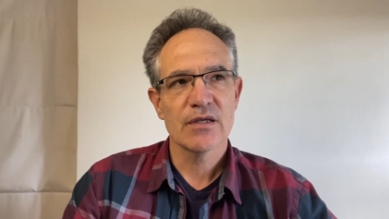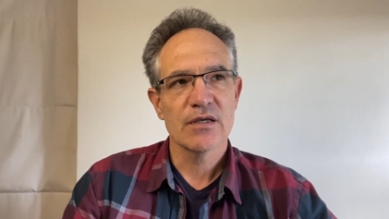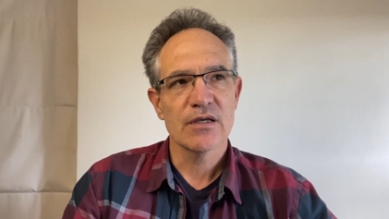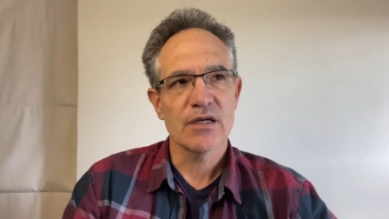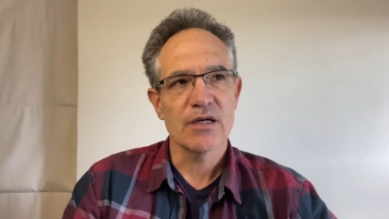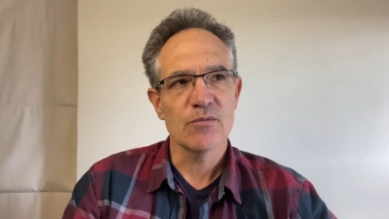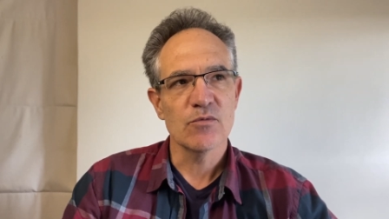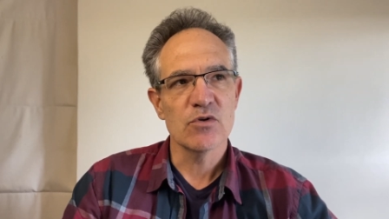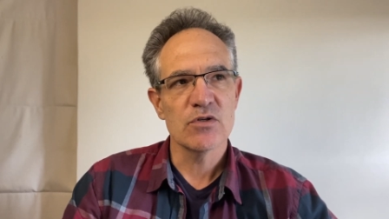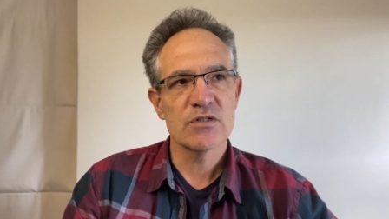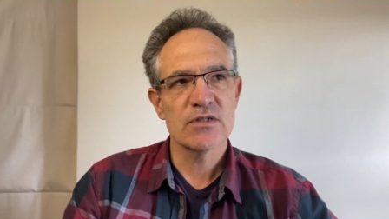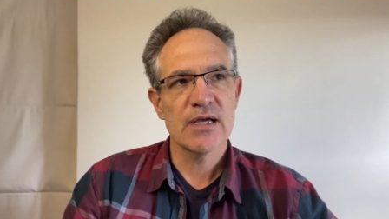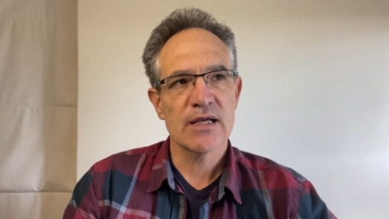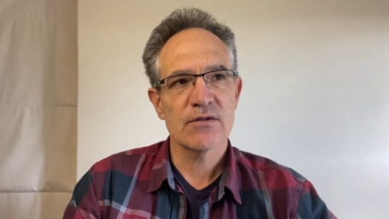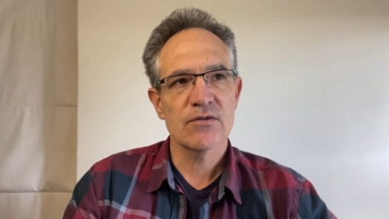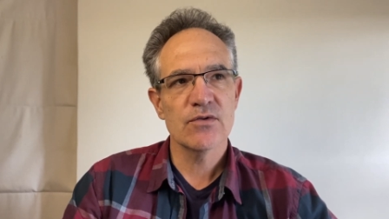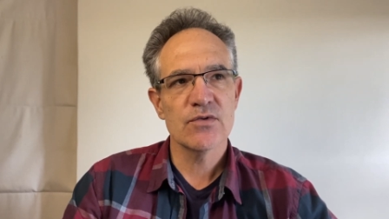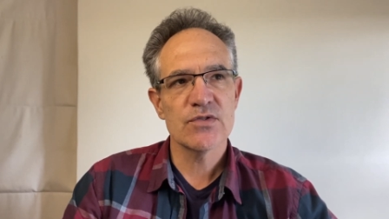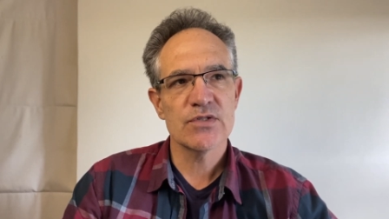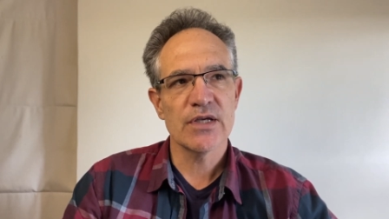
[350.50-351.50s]
a more subtle
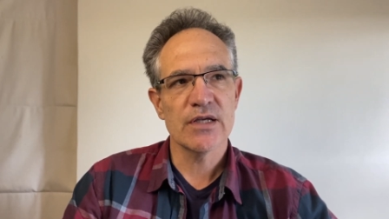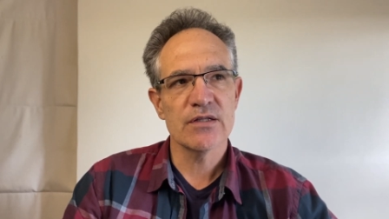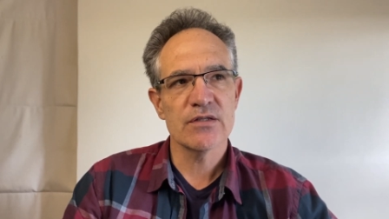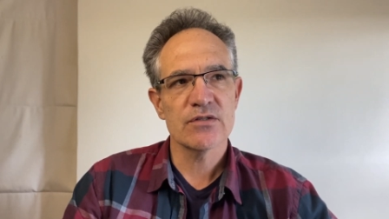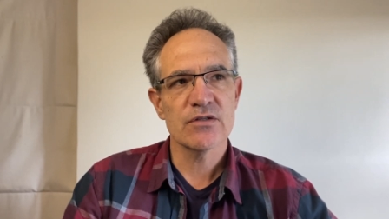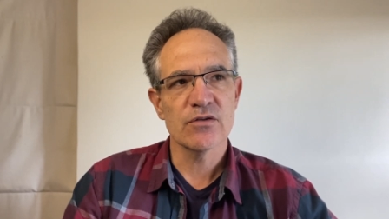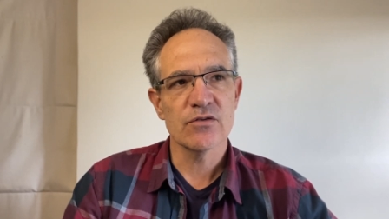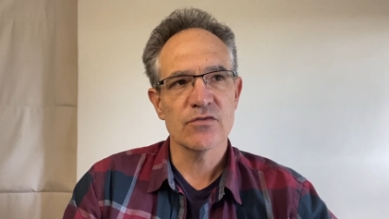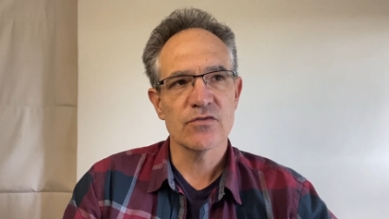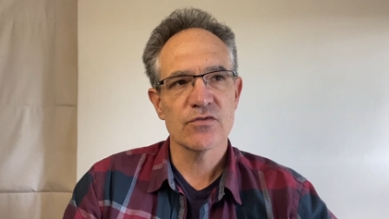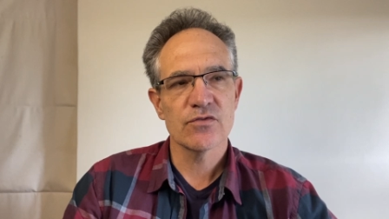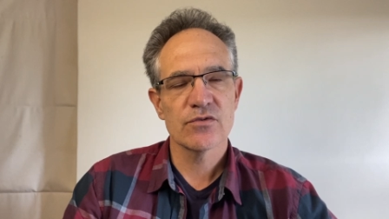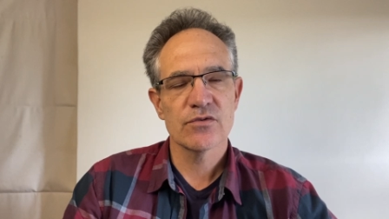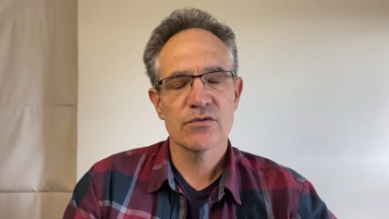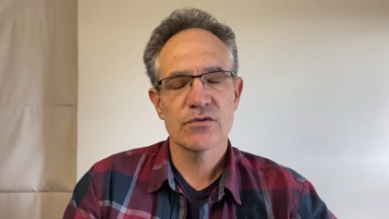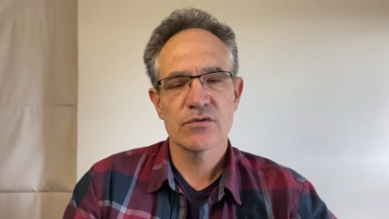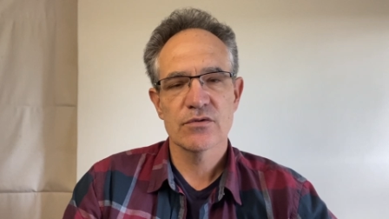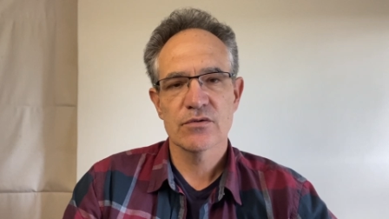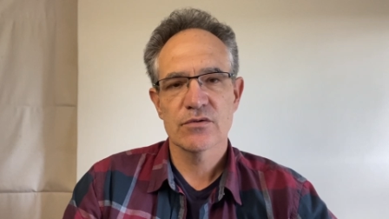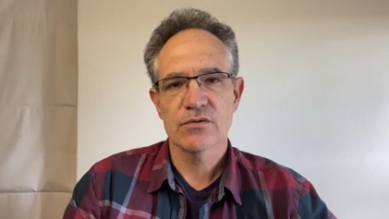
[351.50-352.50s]
sense of
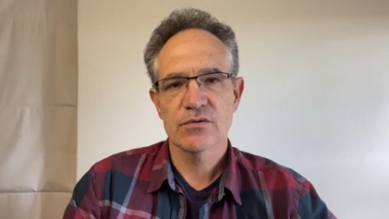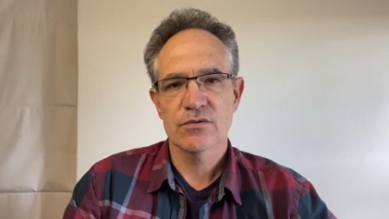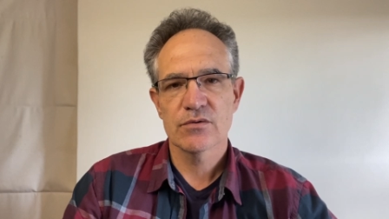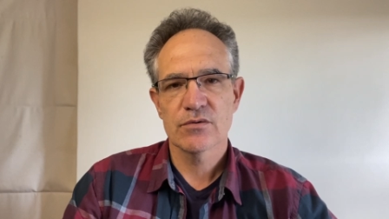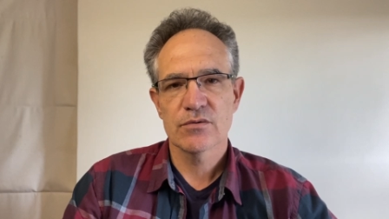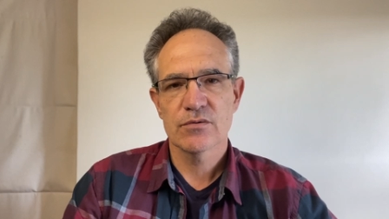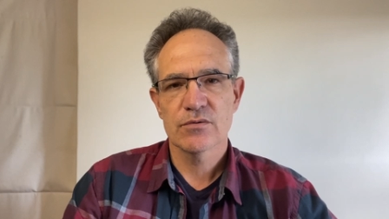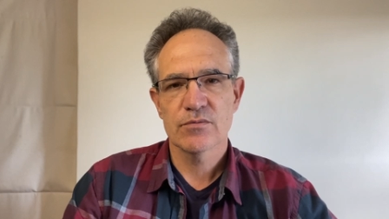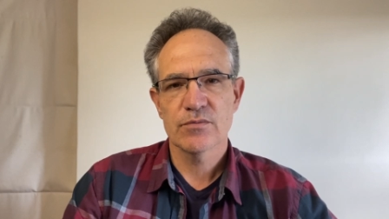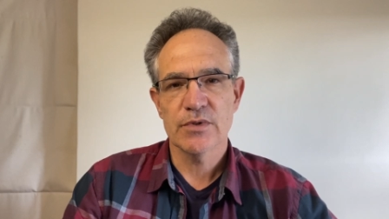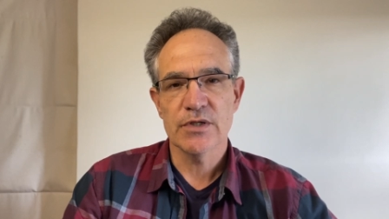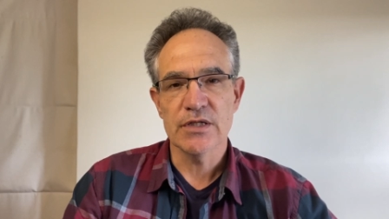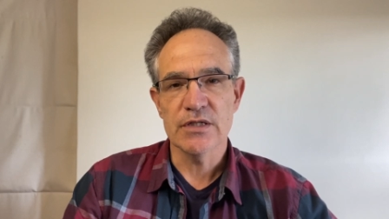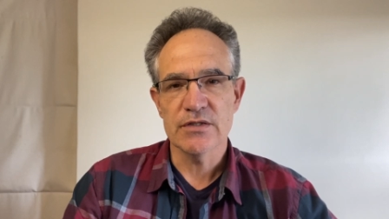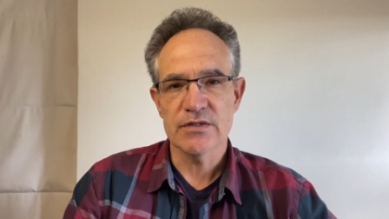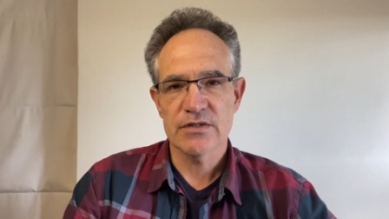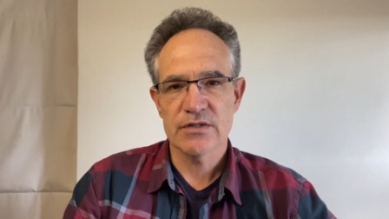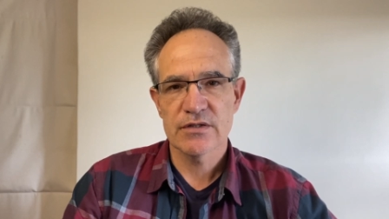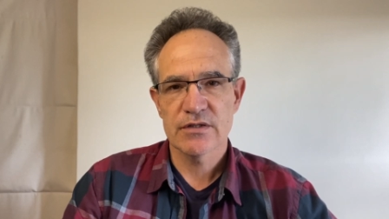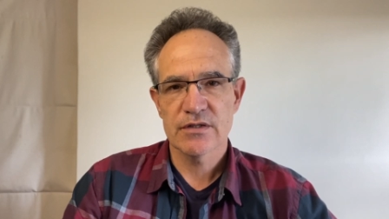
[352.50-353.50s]

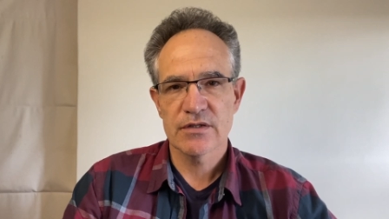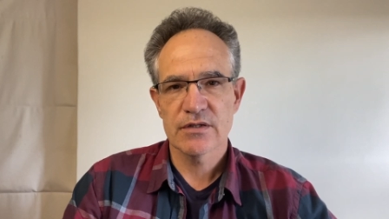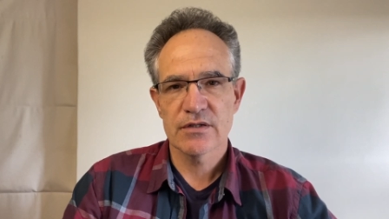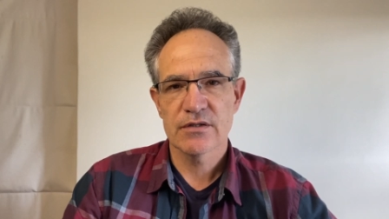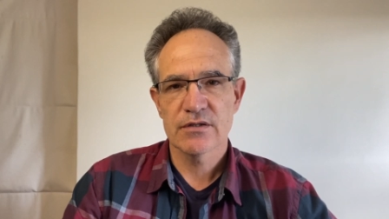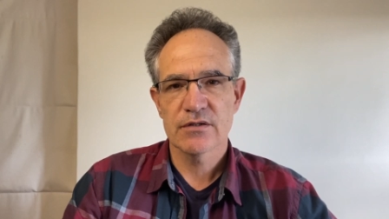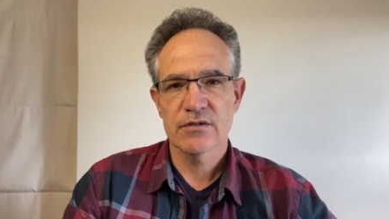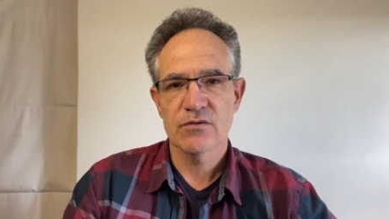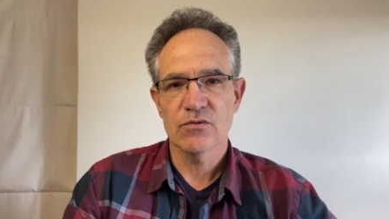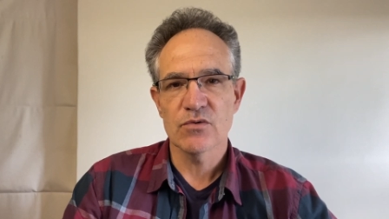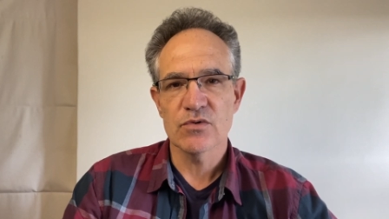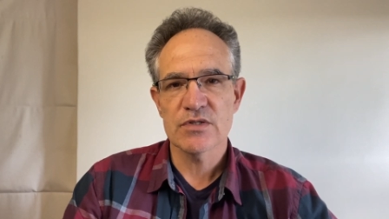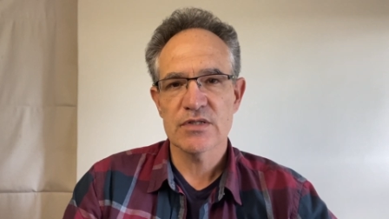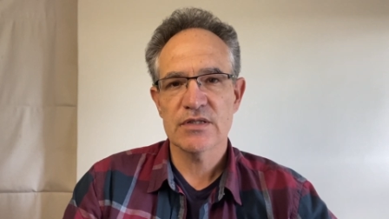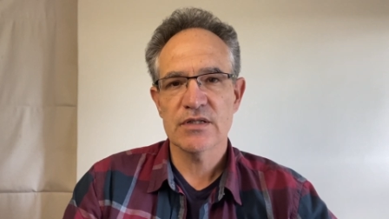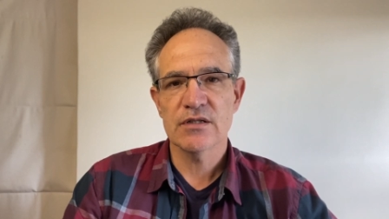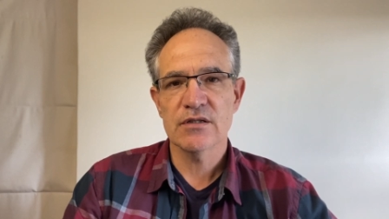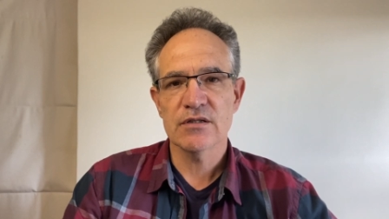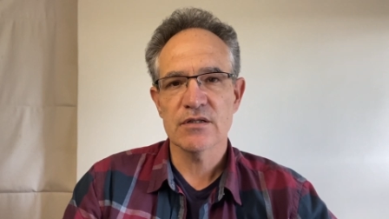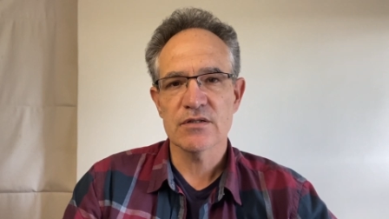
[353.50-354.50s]
peace or
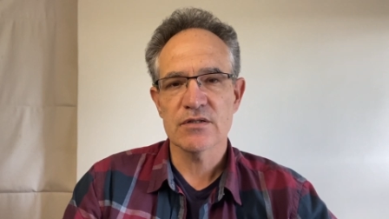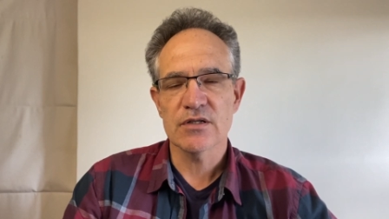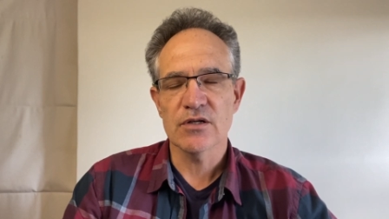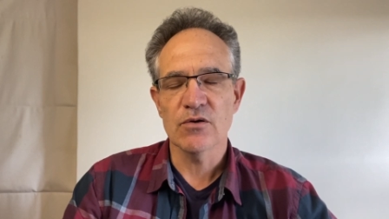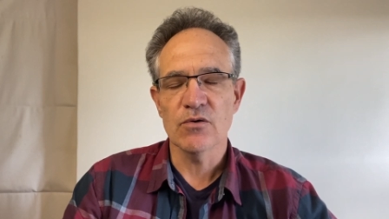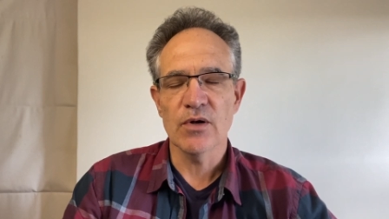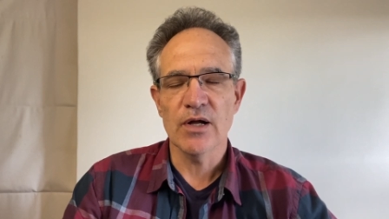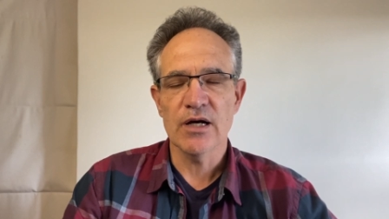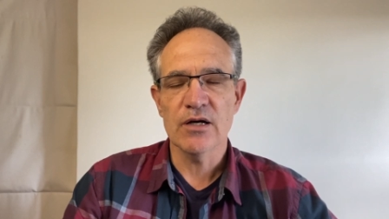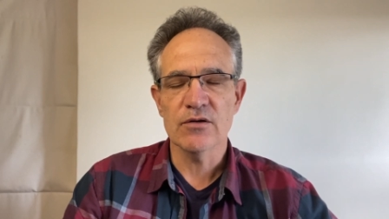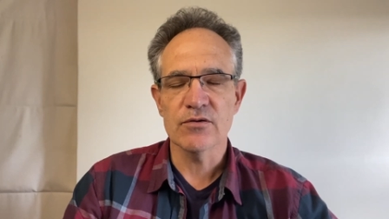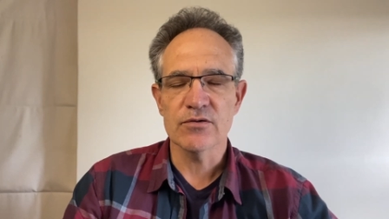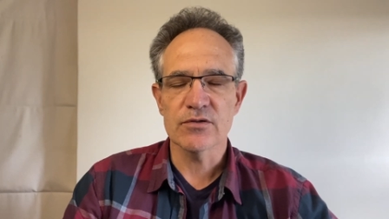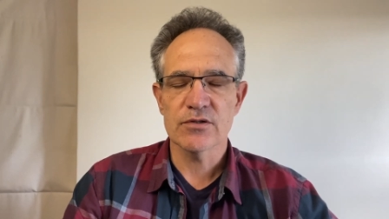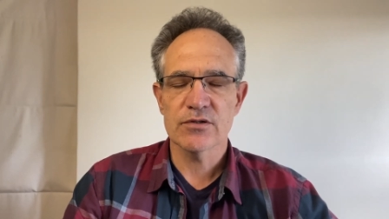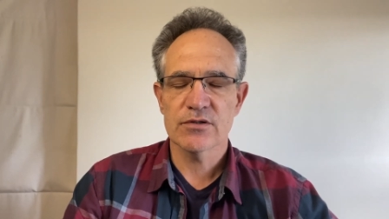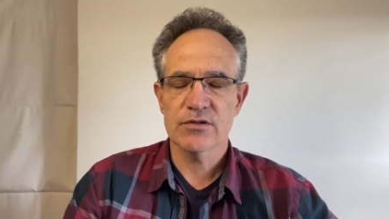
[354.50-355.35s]
stillness around